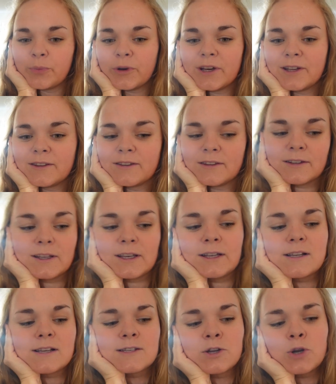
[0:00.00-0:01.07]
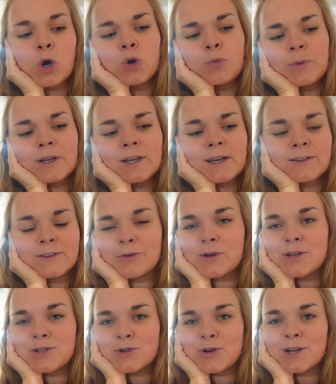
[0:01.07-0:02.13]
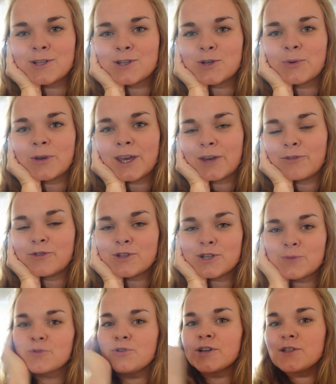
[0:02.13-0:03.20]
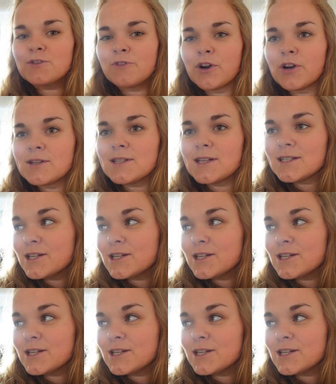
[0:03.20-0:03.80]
but it doesn't open yet, the restaurant, so we came for some drinks first.